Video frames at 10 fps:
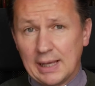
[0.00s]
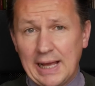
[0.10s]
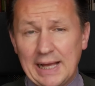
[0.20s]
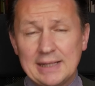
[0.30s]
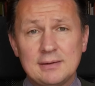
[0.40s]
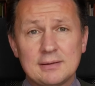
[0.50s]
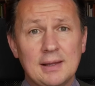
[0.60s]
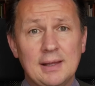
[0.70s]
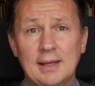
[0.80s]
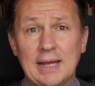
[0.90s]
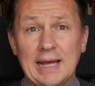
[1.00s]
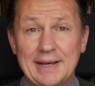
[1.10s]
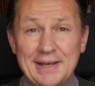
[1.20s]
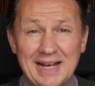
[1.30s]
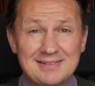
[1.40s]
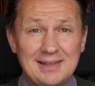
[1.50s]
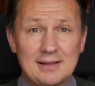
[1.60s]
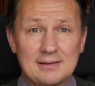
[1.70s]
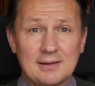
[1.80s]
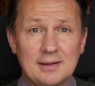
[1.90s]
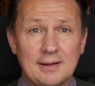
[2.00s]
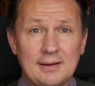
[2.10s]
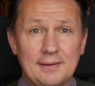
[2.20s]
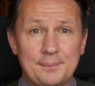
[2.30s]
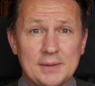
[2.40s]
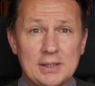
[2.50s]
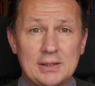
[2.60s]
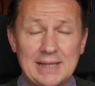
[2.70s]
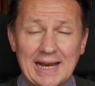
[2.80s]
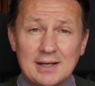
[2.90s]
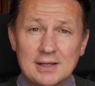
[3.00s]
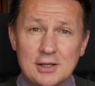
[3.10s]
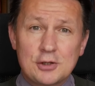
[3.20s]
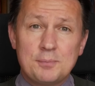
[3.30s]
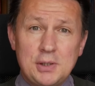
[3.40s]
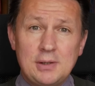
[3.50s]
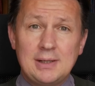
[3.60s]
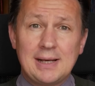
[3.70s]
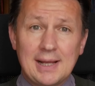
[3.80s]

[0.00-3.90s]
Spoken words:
and that's it. The Anglican communion